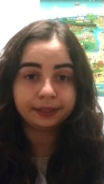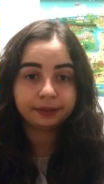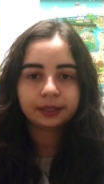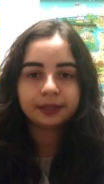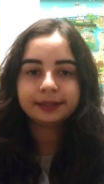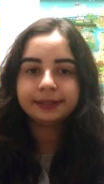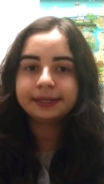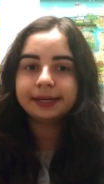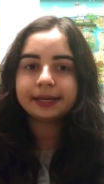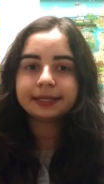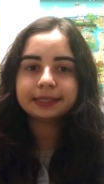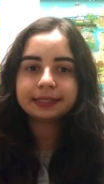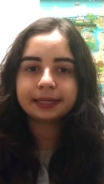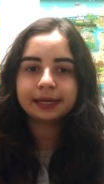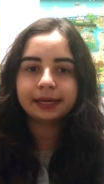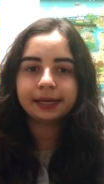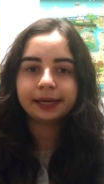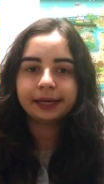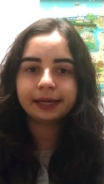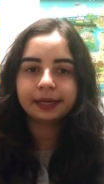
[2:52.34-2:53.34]
Test
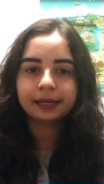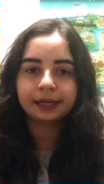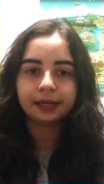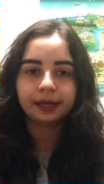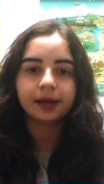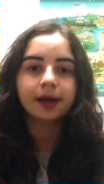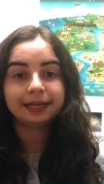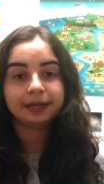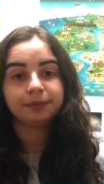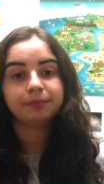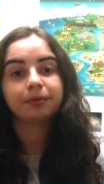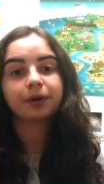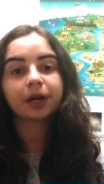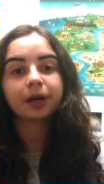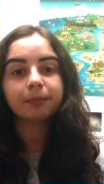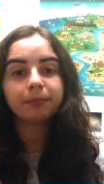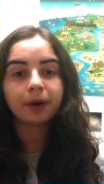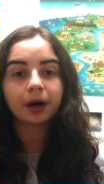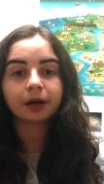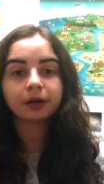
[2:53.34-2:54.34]
day! Bring a
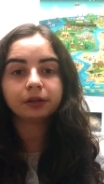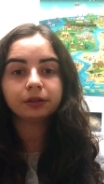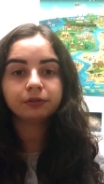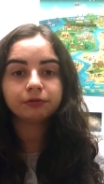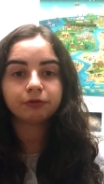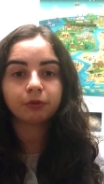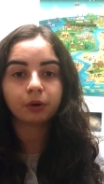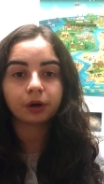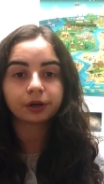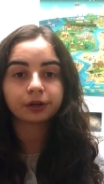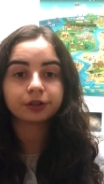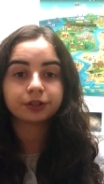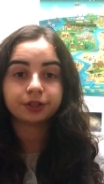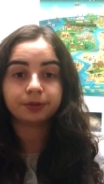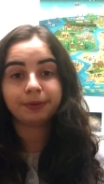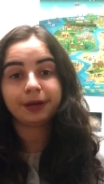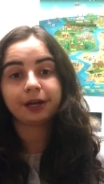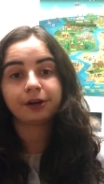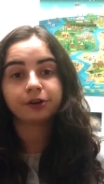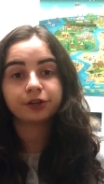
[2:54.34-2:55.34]
bottle of water, some
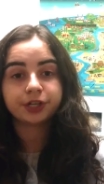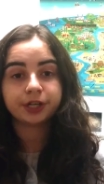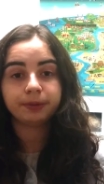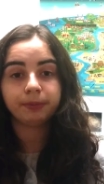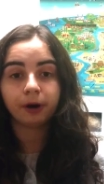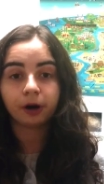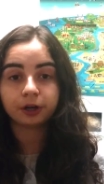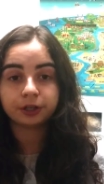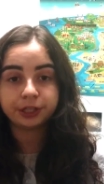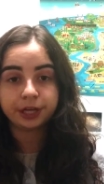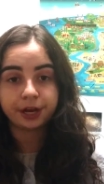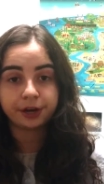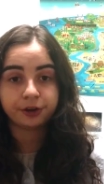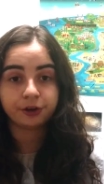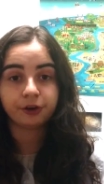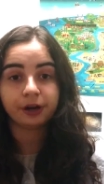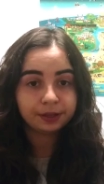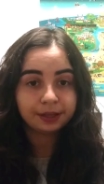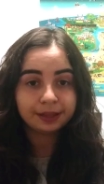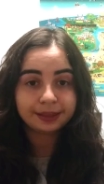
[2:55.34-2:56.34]
energy bars, and your
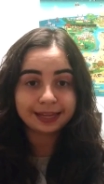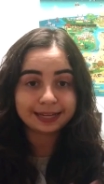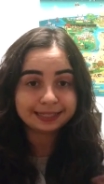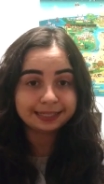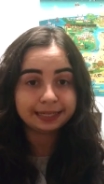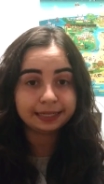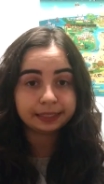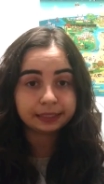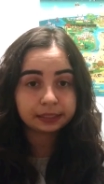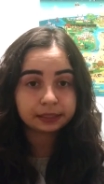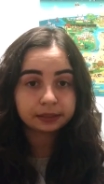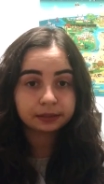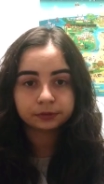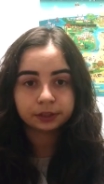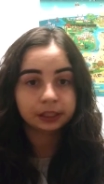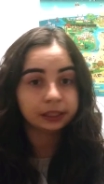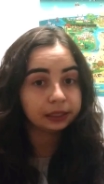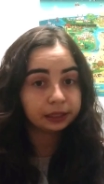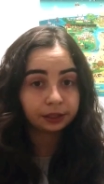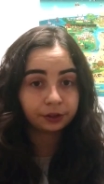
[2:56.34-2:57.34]
ID. That's it.
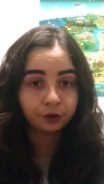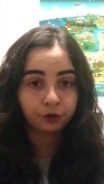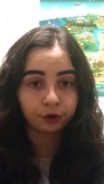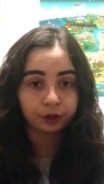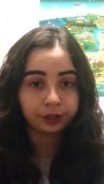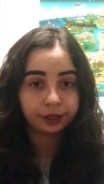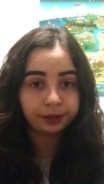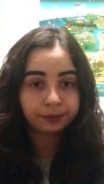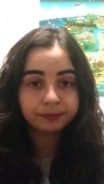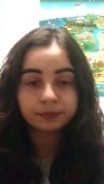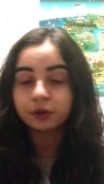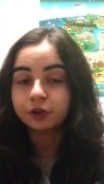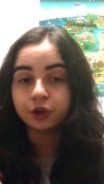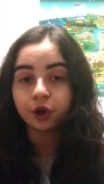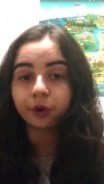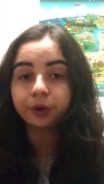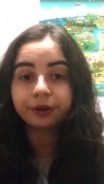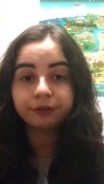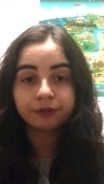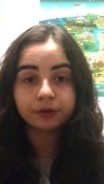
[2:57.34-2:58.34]
Literally. Don't
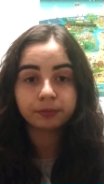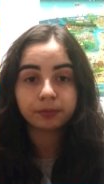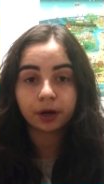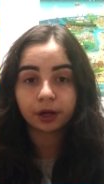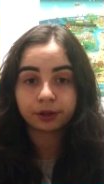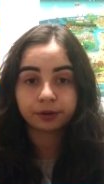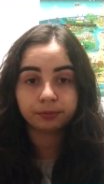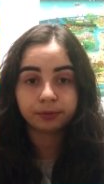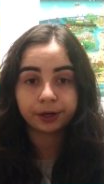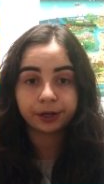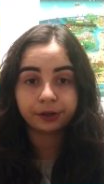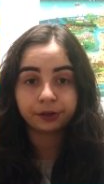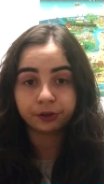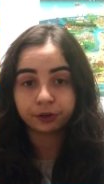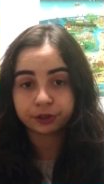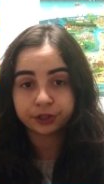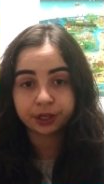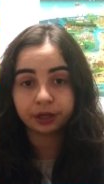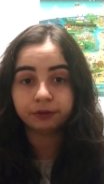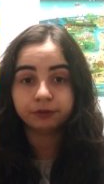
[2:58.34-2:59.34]
even bother bringing your
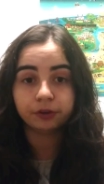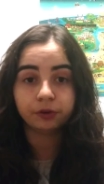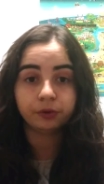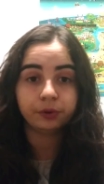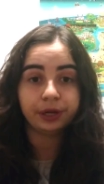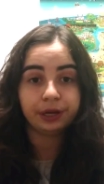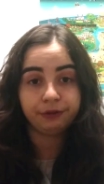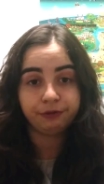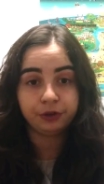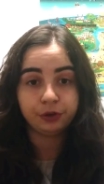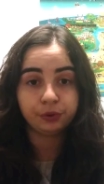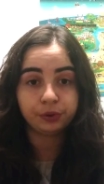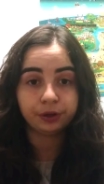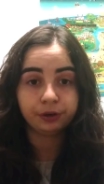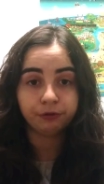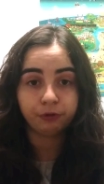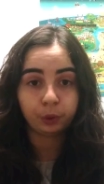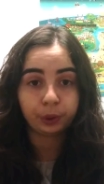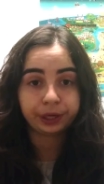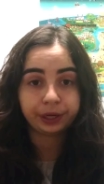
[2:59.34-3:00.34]
cell phone if you can
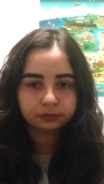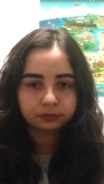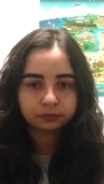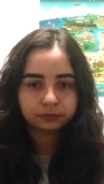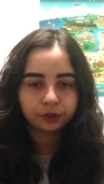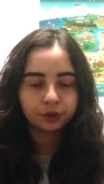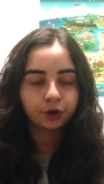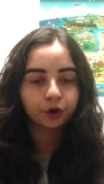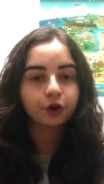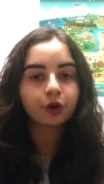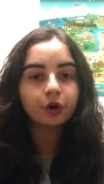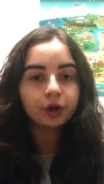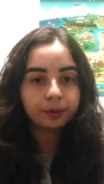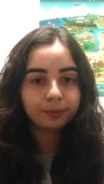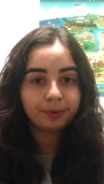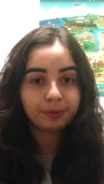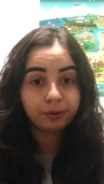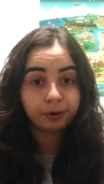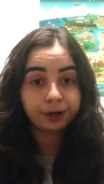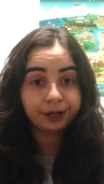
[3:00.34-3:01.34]
avoid it. You're going to be
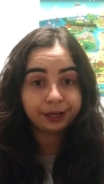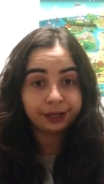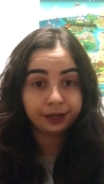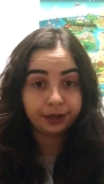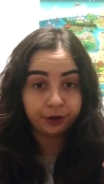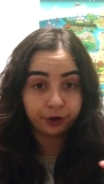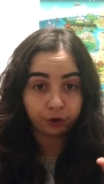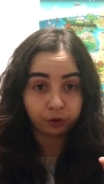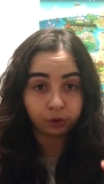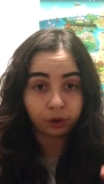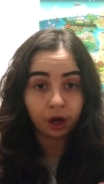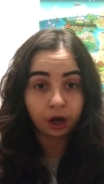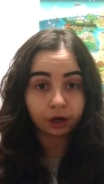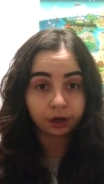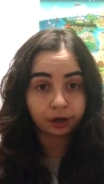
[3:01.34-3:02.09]
putting it in your locker.